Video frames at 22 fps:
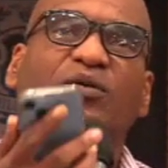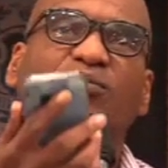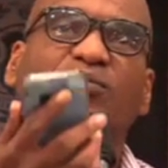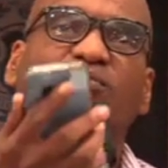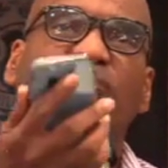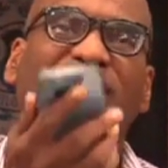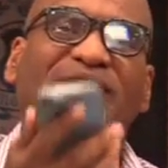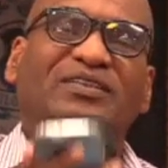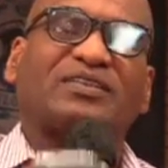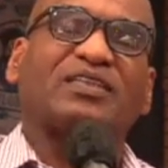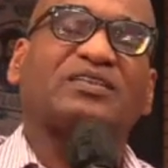
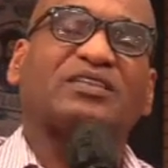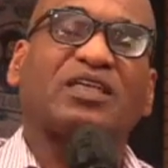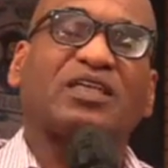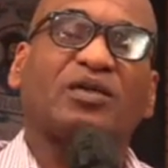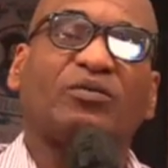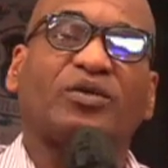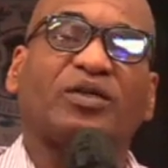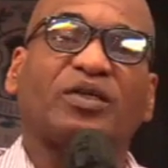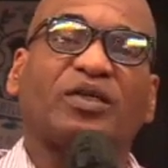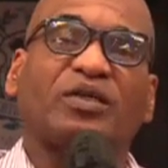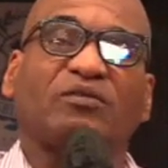message they
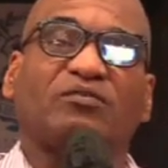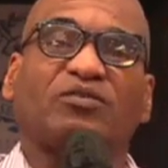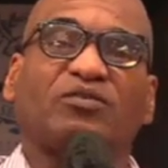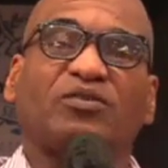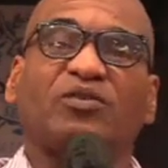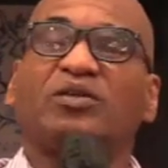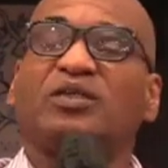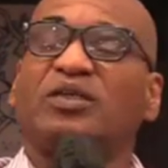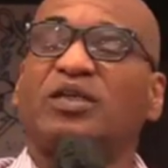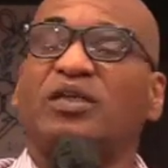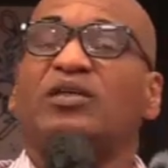want to give
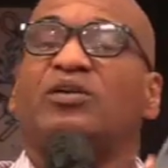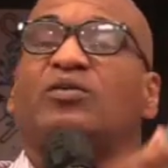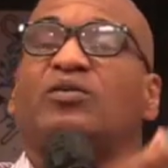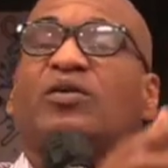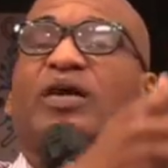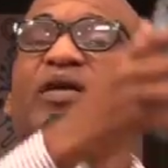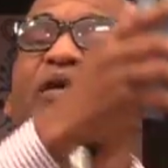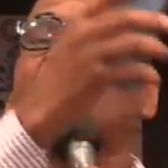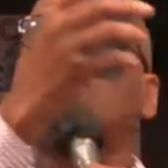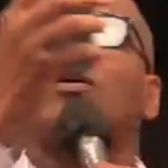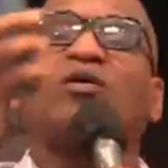you, and they're
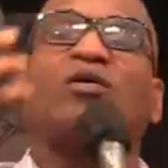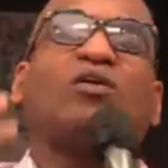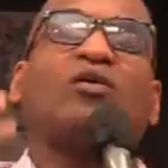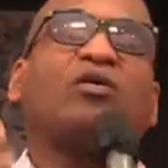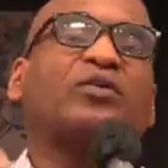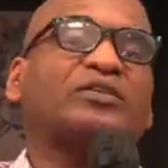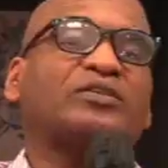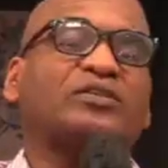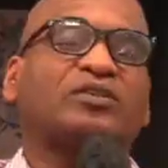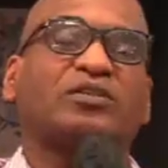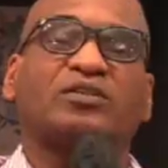great
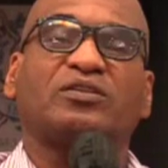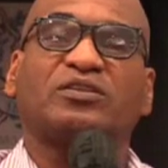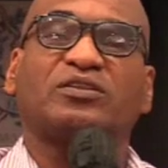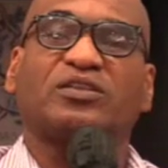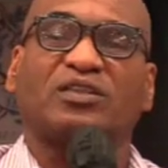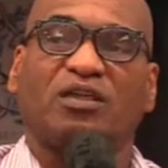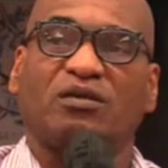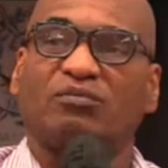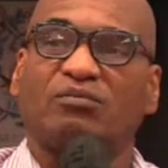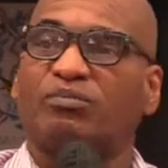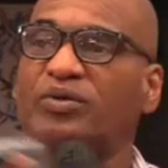orators, and
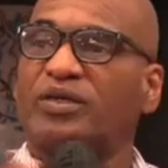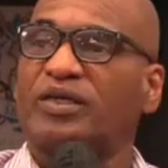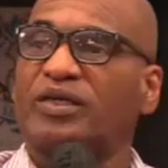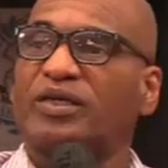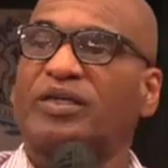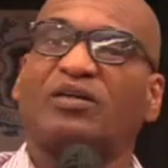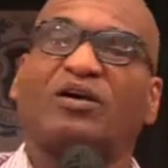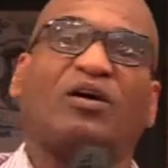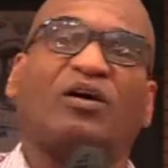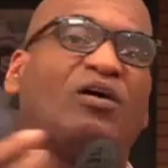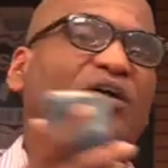they bring
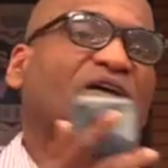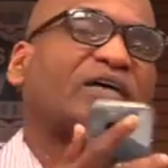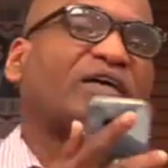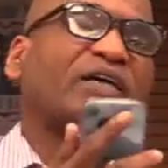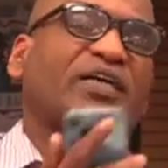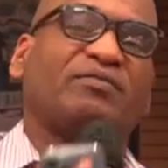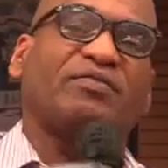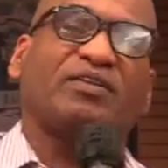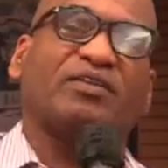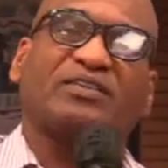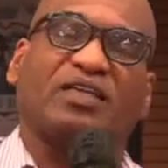in all kinds
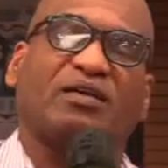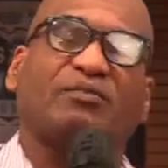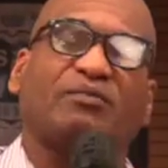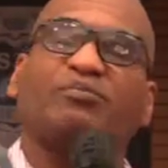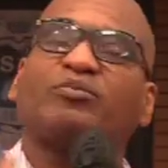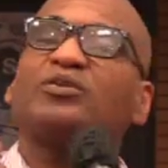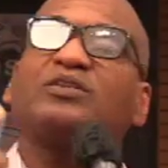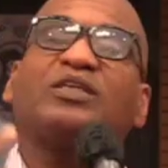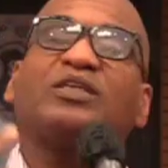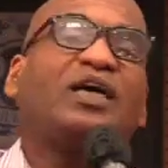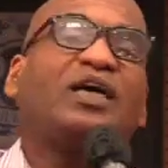of examples.